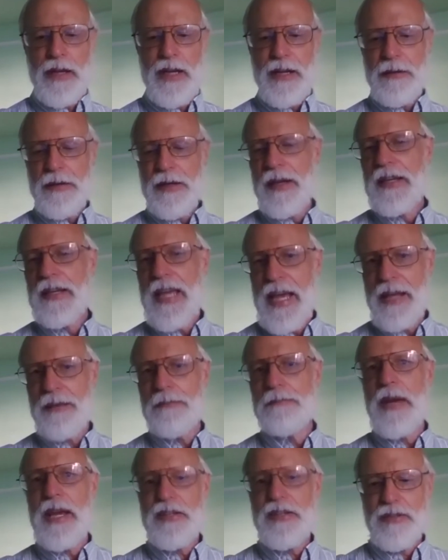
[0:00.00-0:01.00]
again,
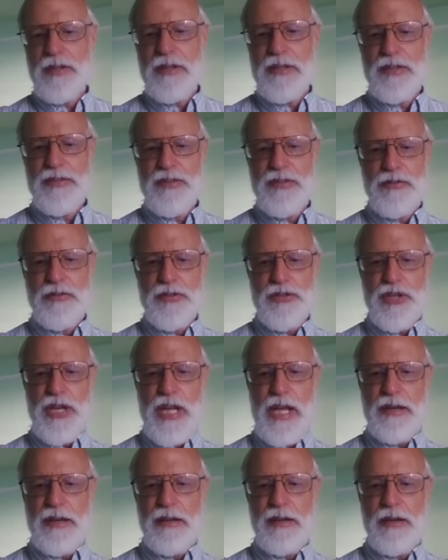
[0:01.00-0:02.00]
based on his
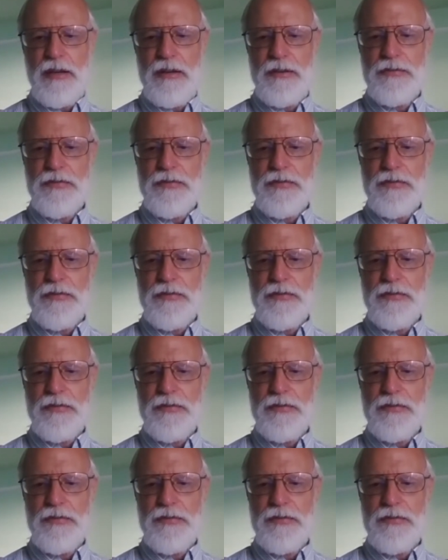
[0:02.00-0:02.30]
understanding of